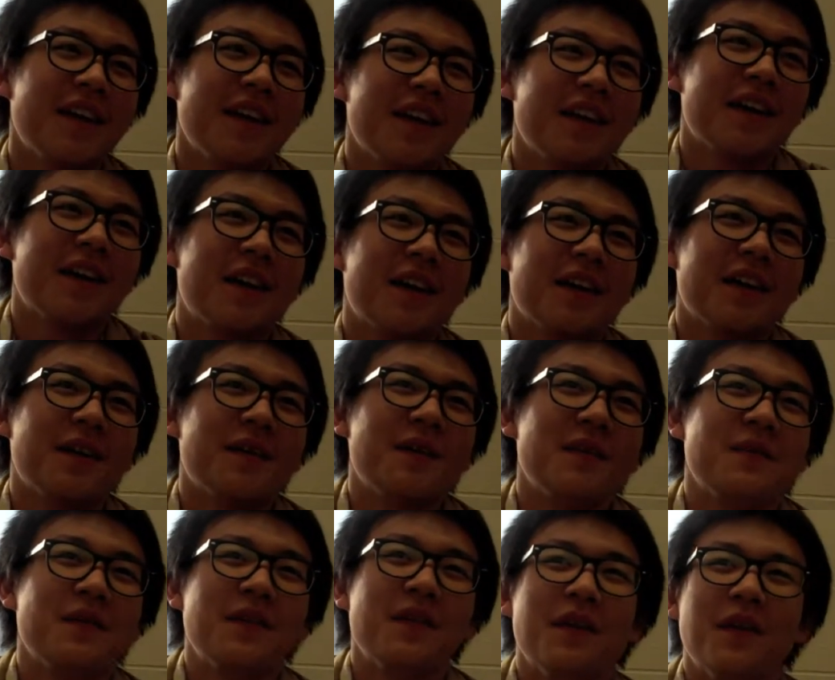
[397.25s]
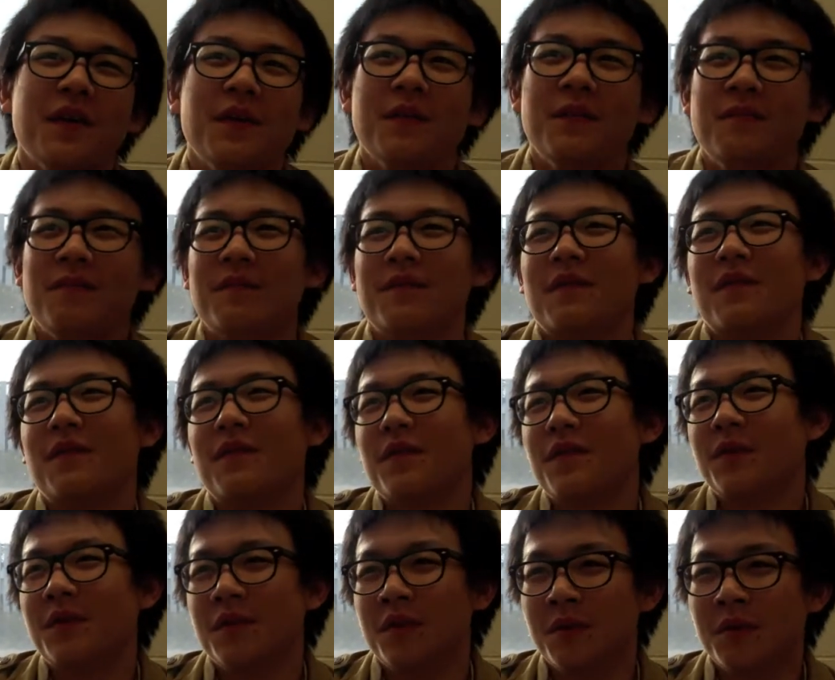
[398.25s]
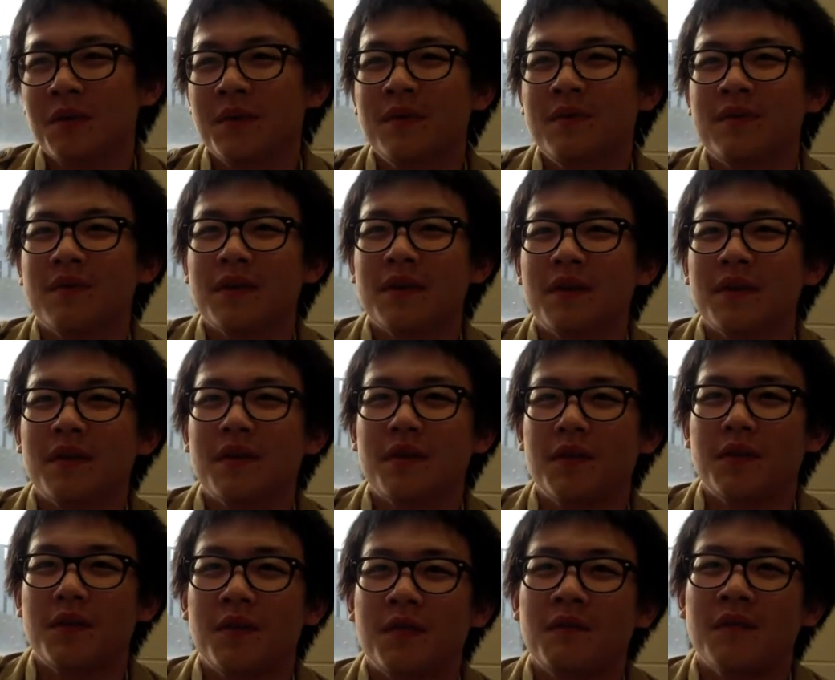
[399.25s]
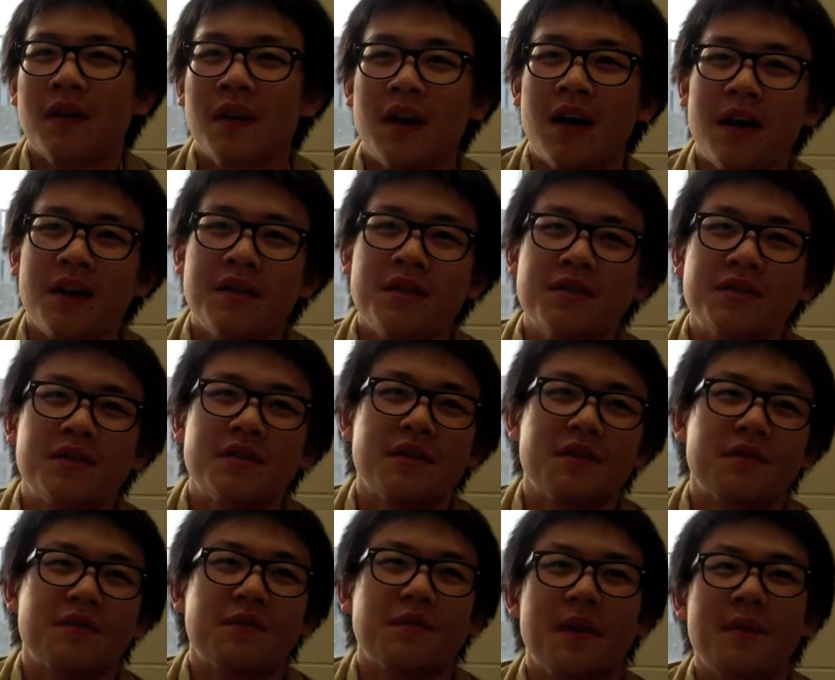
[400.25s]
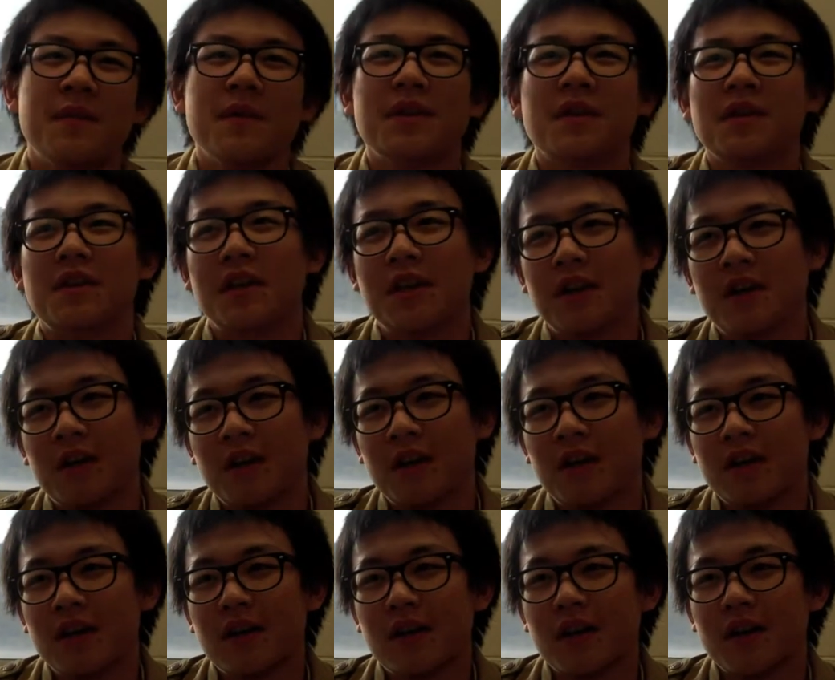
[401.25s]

Maybe the noon, during the lunch, maybe the dinner.